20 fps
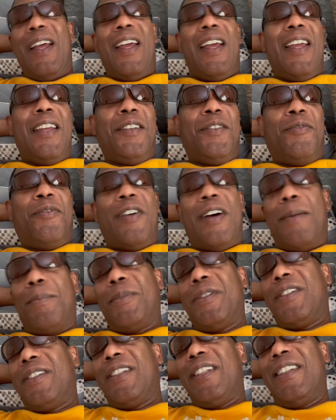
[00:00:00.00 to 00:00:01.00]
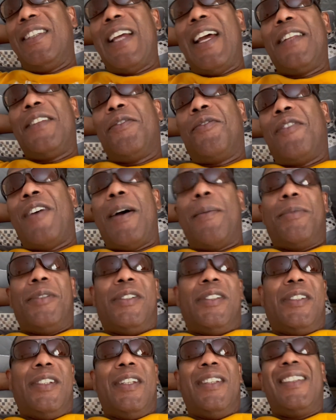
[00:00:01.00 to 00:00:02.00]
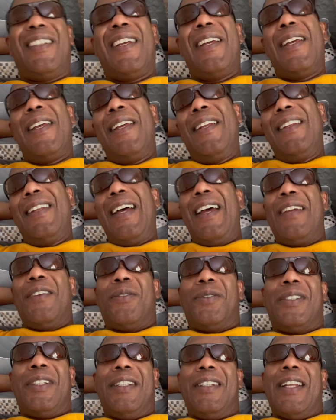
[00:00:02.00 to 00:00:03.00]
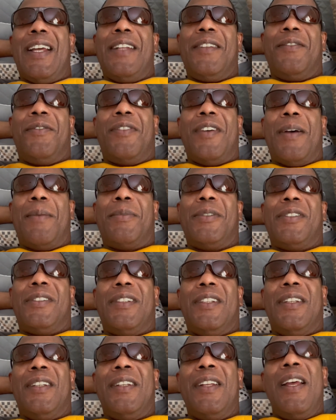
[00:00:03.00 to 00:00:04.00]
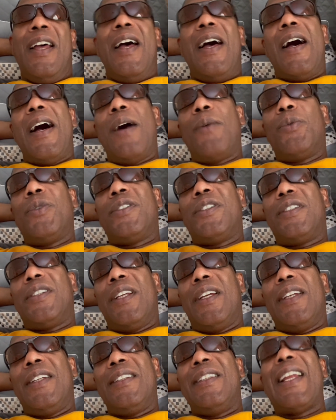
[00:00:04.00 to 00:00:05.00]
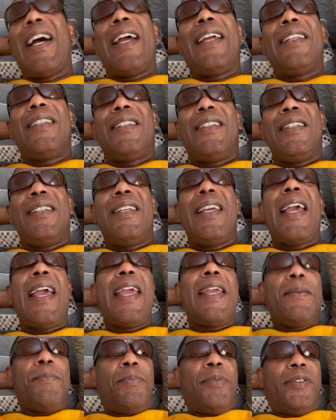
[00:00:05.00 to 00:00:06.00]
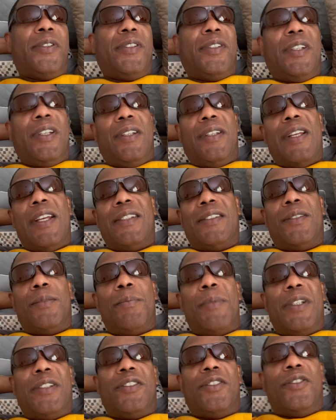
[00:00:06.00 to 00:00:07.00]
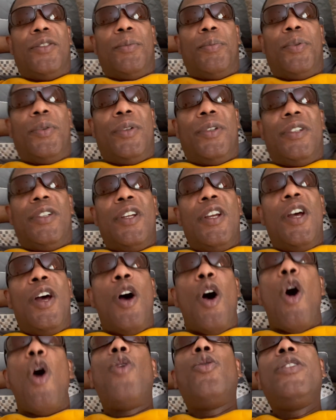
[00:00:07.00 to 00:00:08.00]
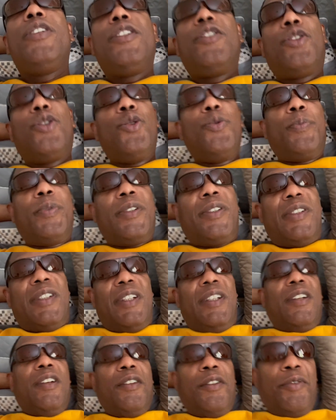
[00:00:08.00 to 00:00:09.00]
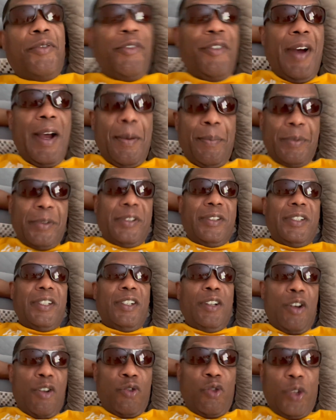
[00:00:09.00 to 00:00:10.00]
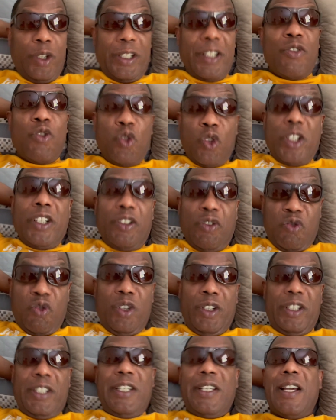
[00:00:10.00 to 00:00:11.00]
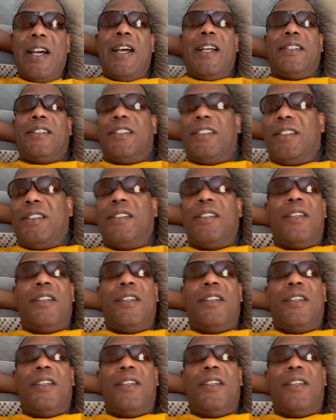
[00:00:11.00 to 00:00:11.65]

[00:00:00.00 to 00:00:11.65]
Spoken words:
85%, 95%. I ain't gonna say 95%. I would say 98%, as the messenger put it. Only 2% of the 5% are really, really, really conscious.